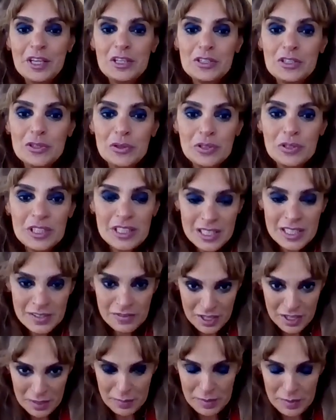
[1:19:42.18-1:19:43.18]
So this is
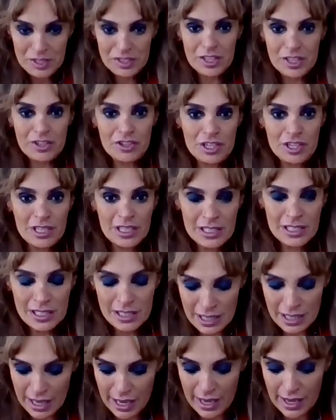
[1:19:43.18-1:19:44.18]
very
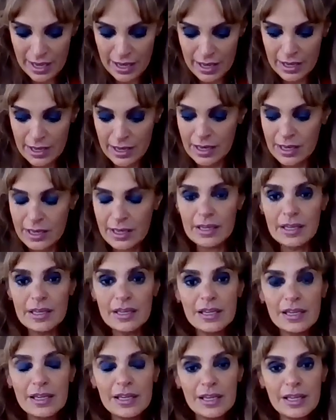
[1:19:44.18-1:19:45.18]
prestigious
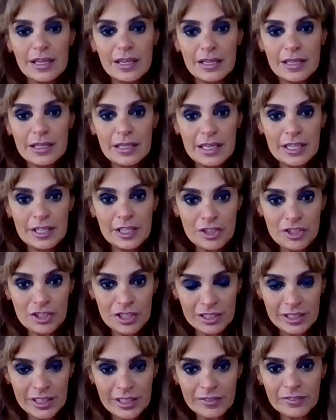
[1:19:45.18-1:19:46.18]

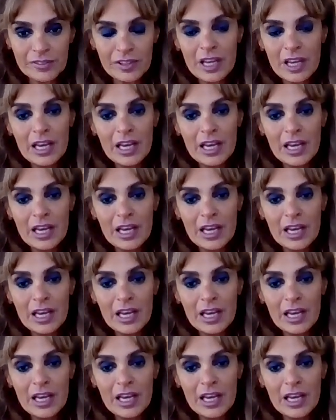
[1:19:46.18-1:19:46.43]
initiative